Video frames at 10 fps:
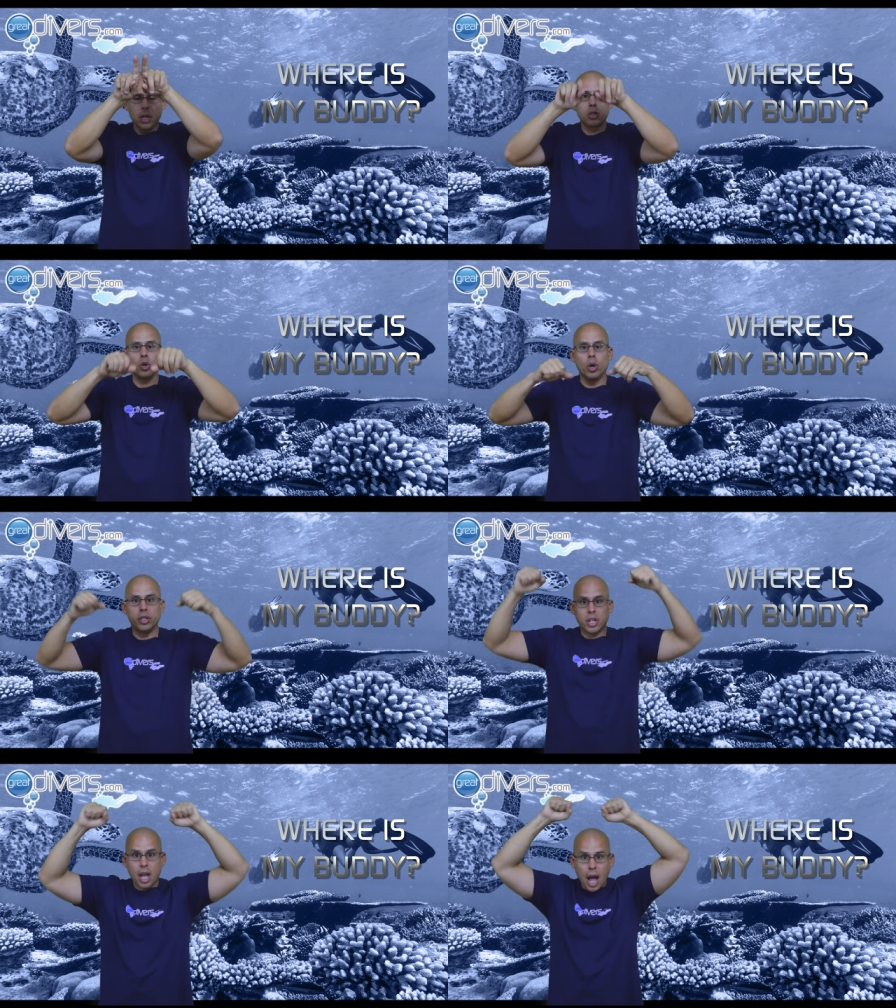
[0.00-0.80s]
So
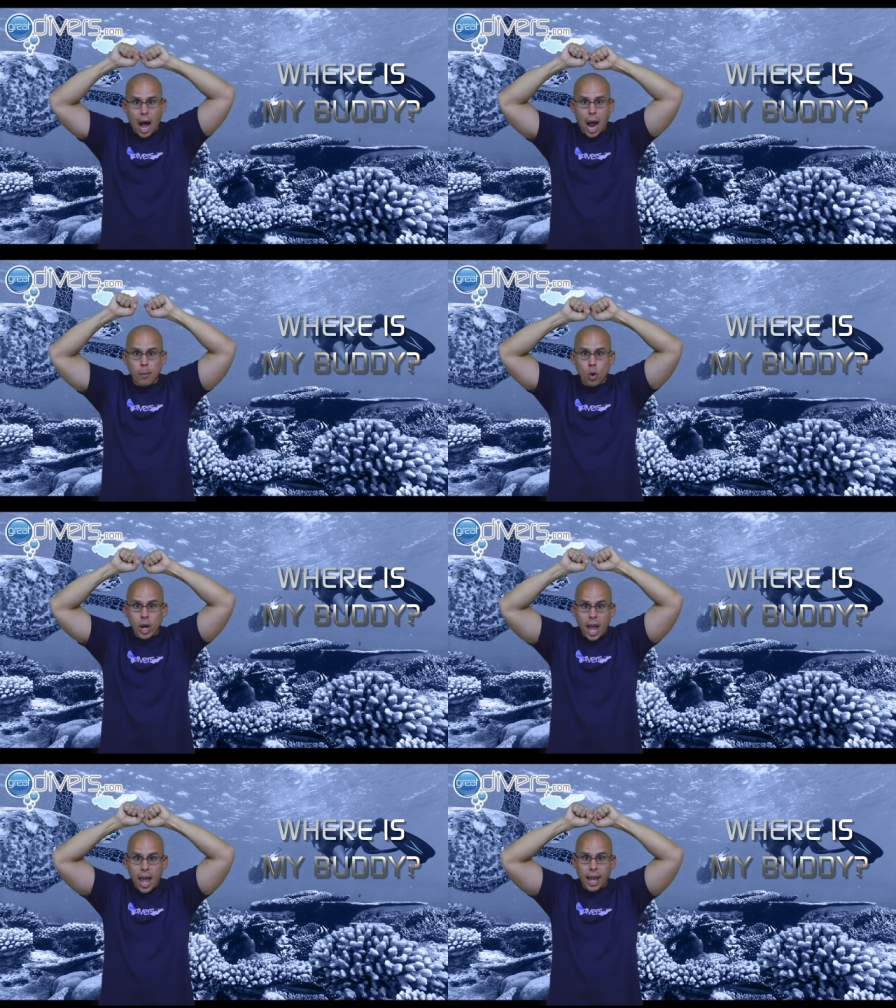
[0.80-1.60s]
it's, I'm
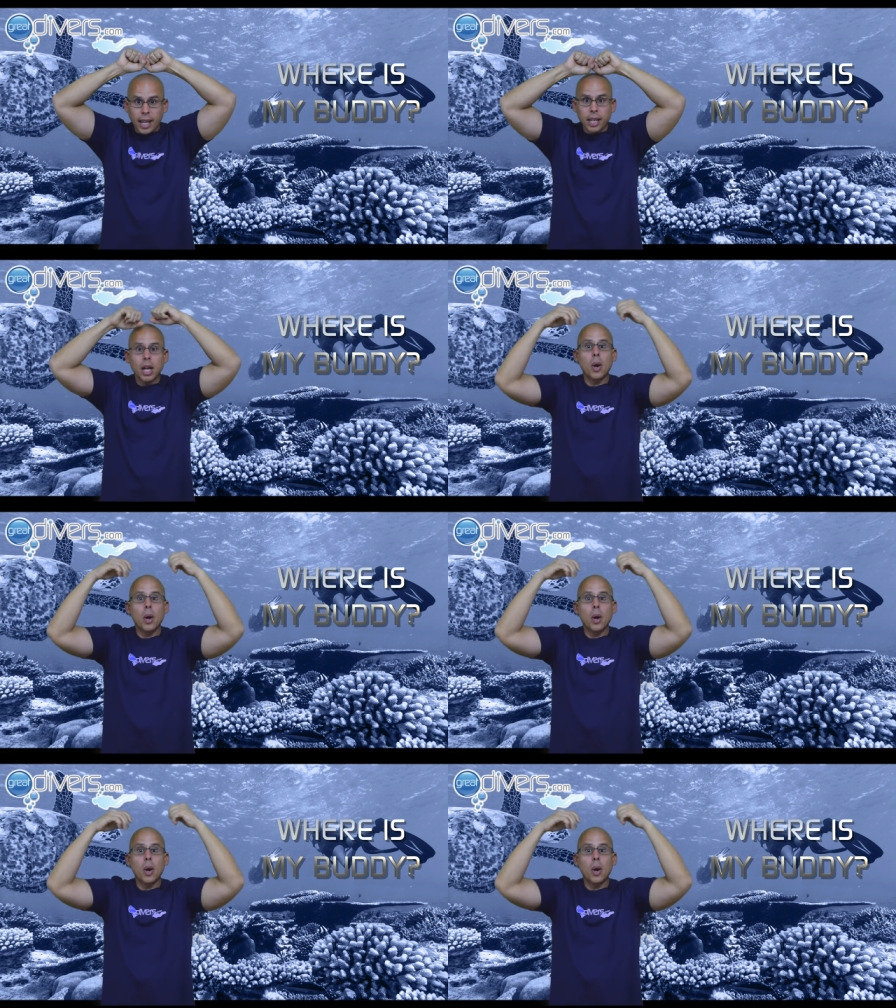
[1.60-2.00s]
okay,